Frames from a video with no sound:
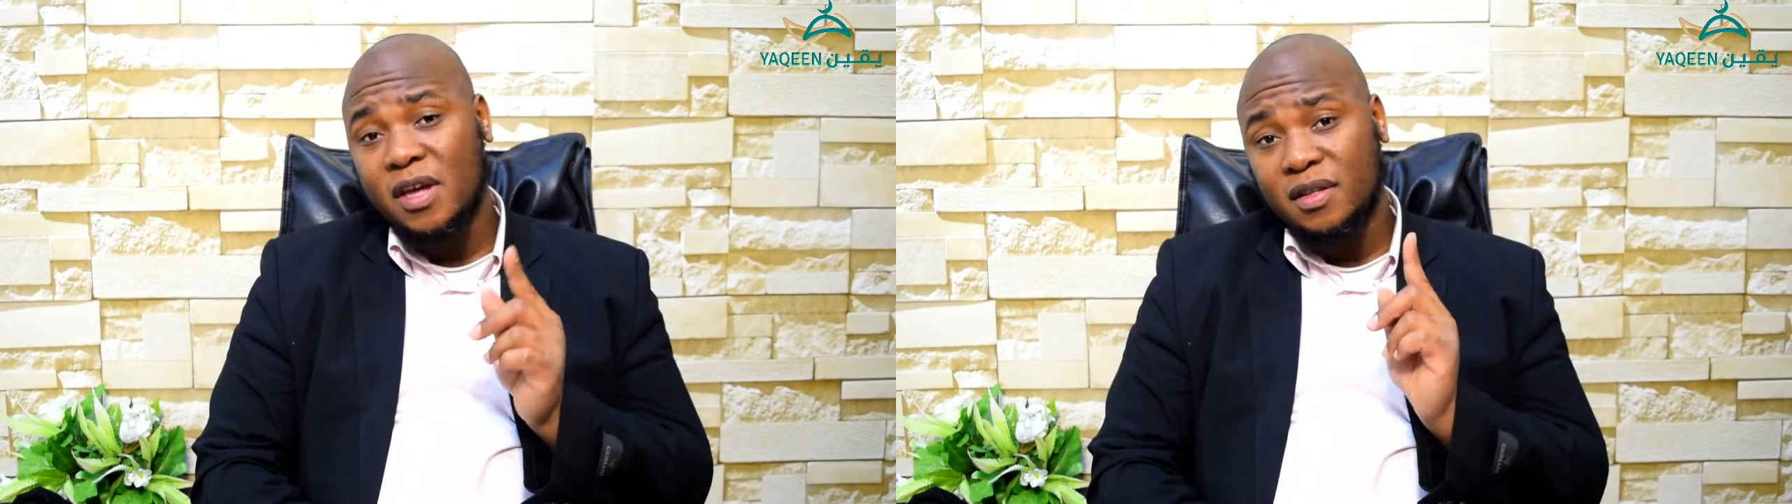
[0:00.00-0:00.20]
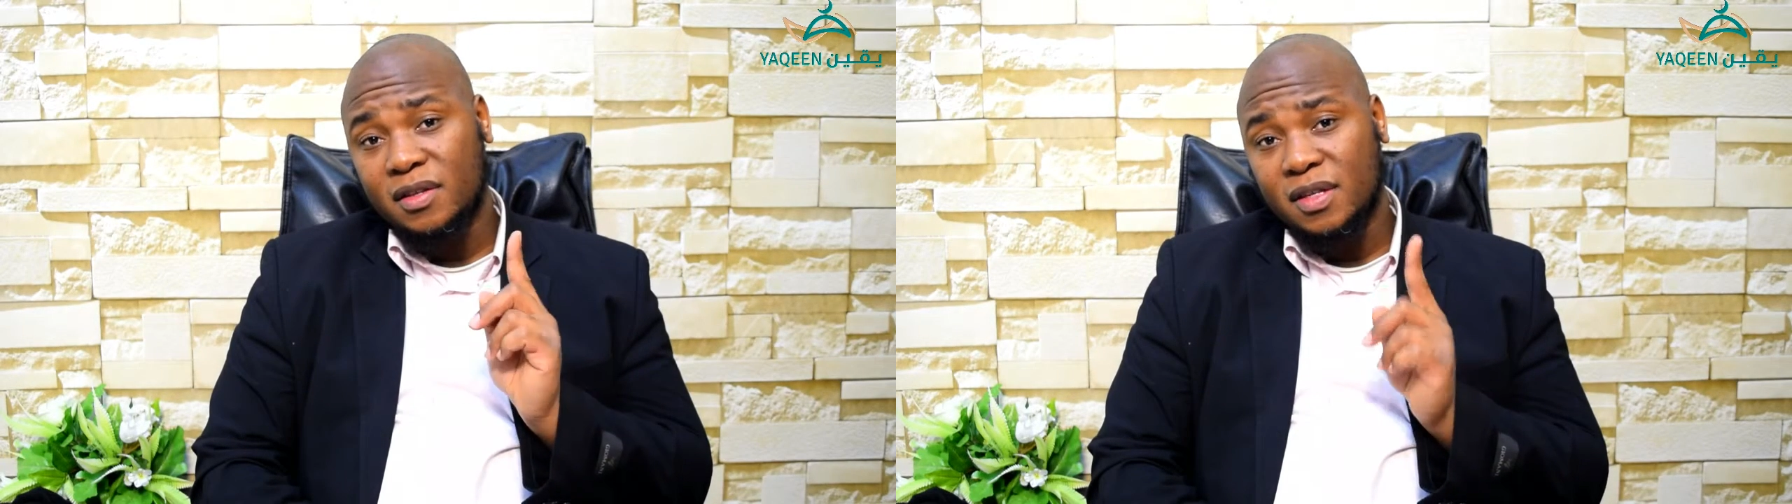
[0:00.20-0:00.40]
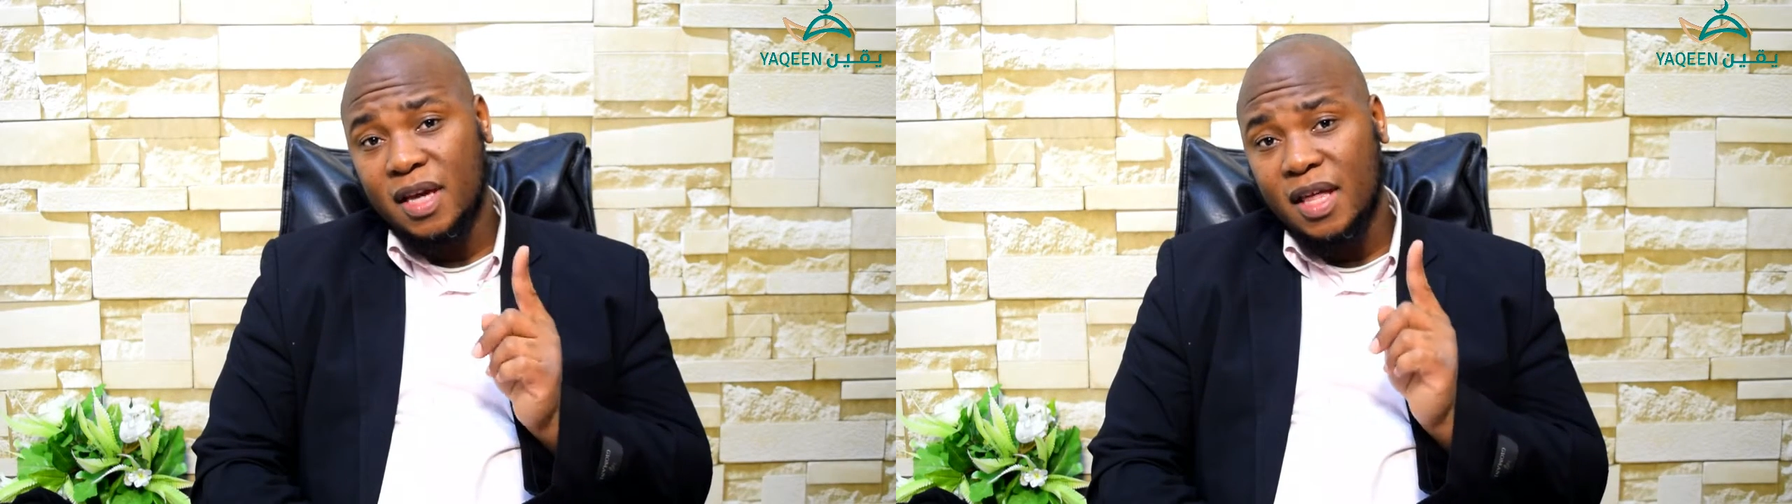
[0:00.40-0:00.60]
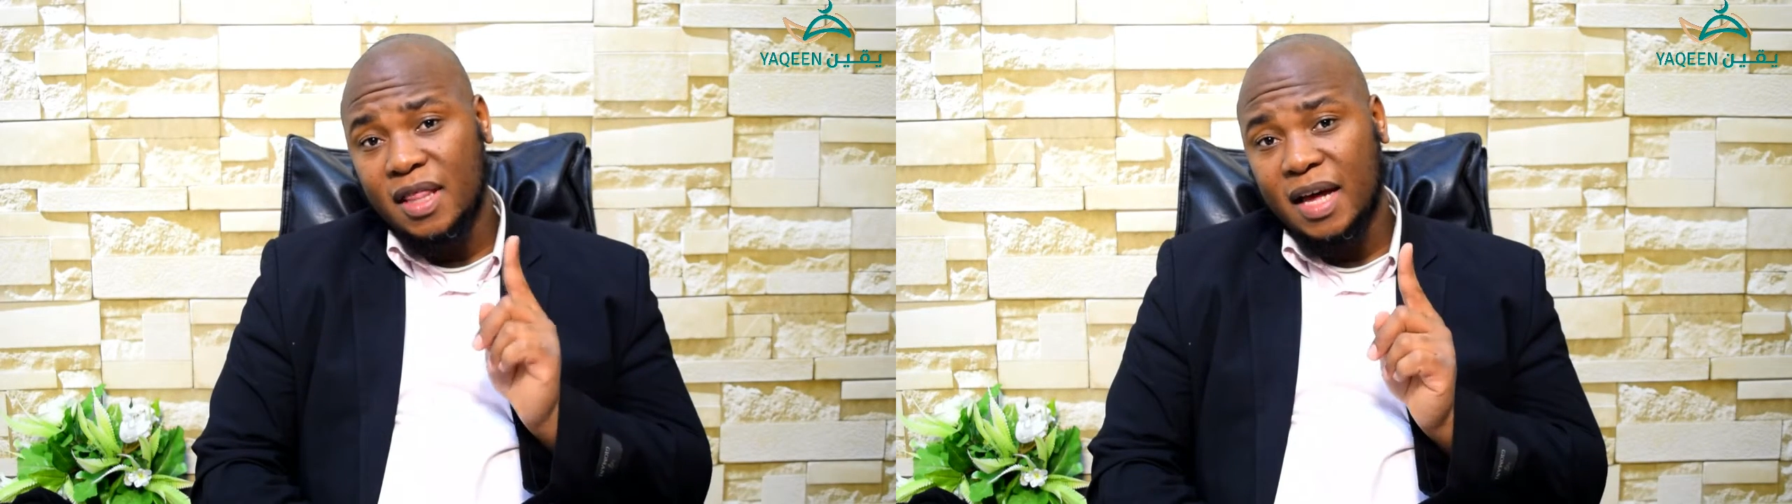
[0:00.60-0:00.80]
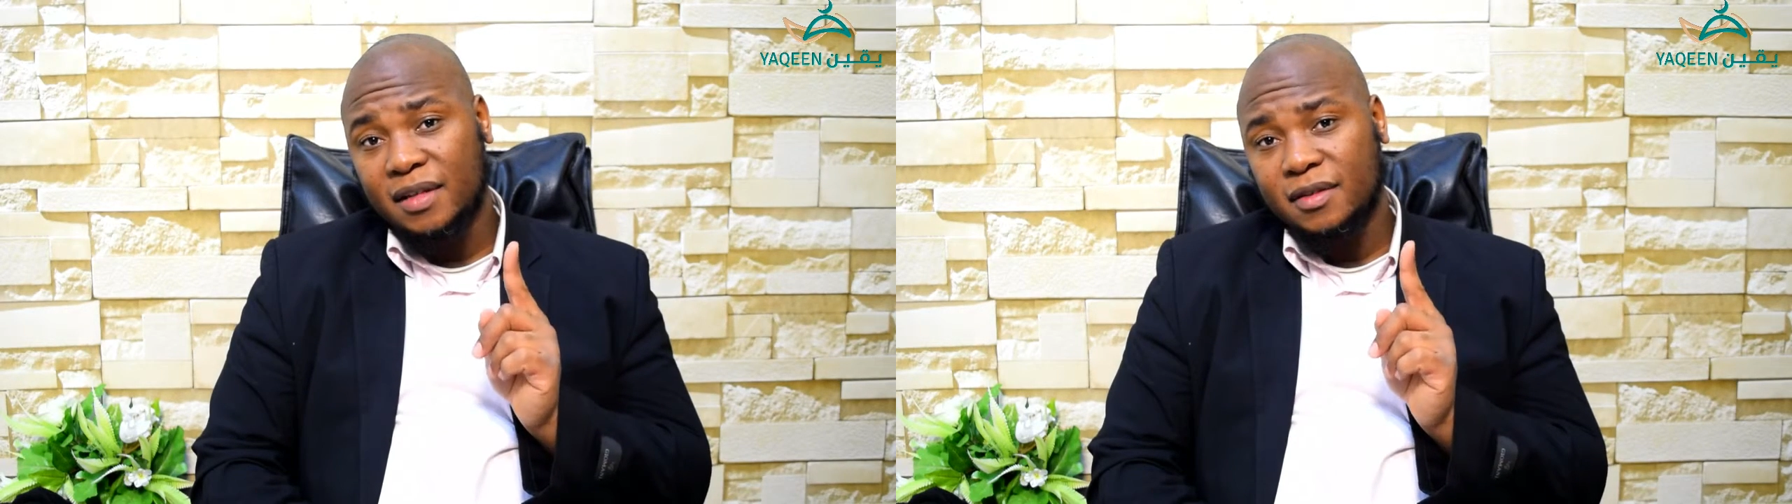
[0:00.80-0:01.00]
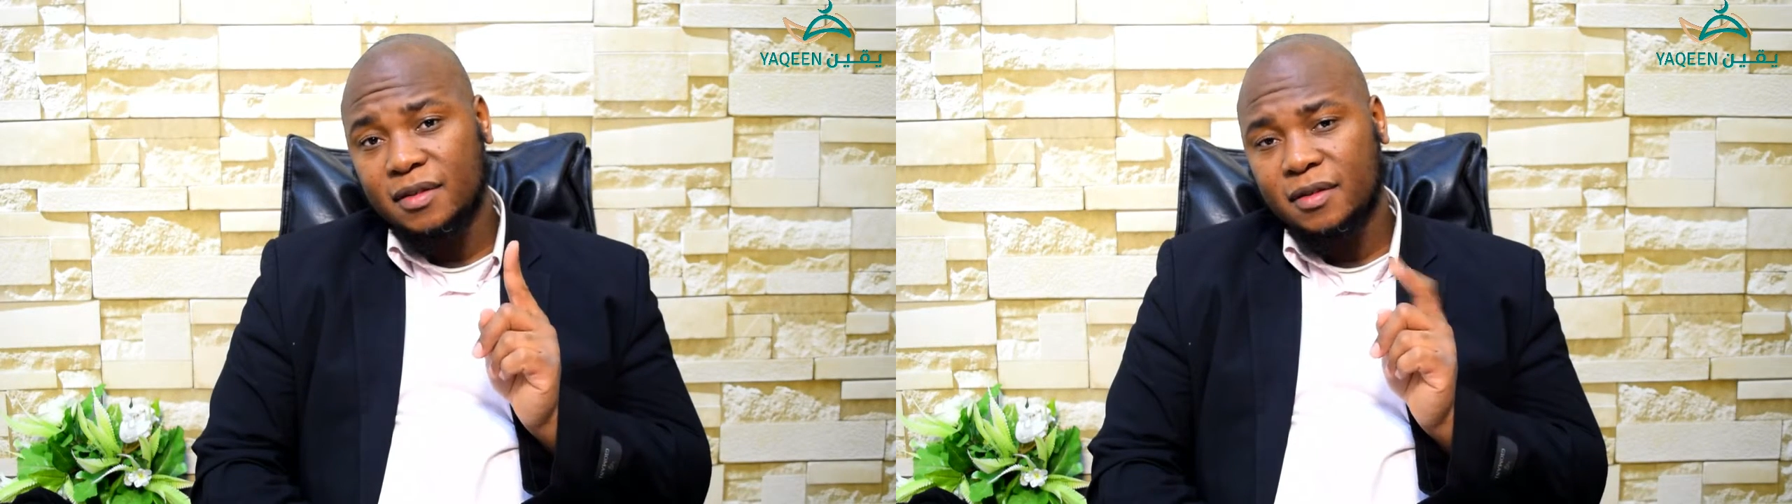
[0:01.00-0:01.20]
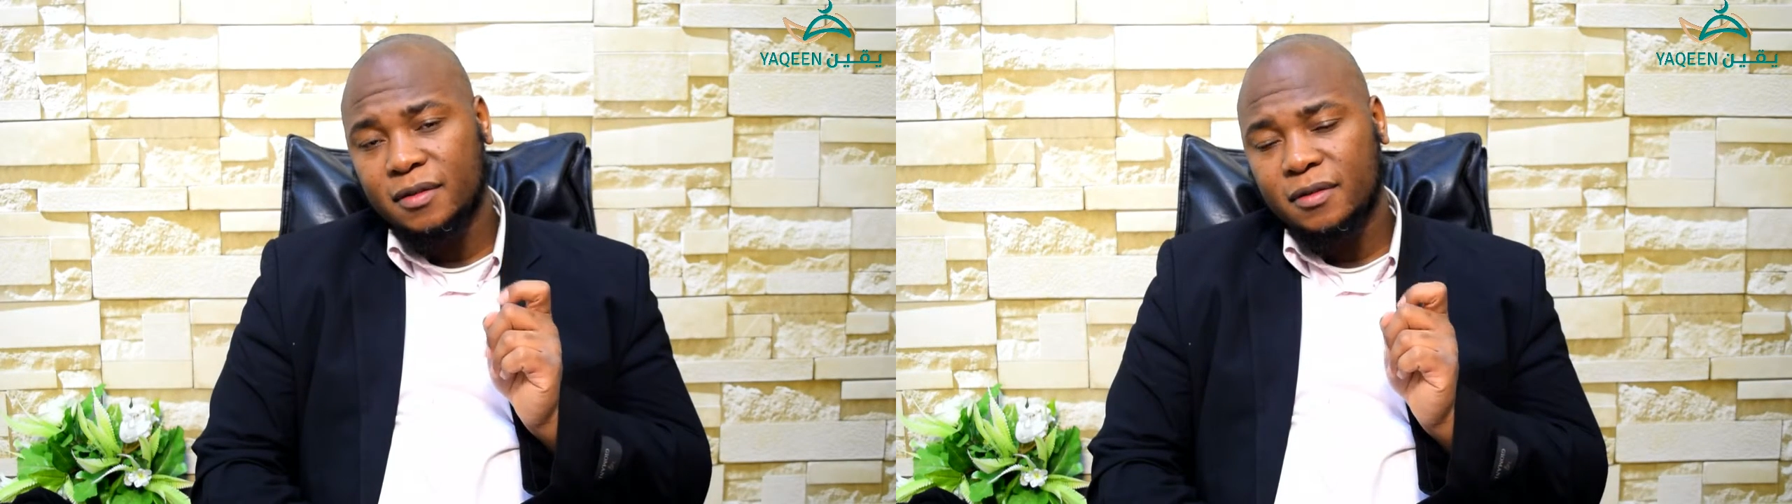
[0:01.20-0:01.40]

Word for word: can say that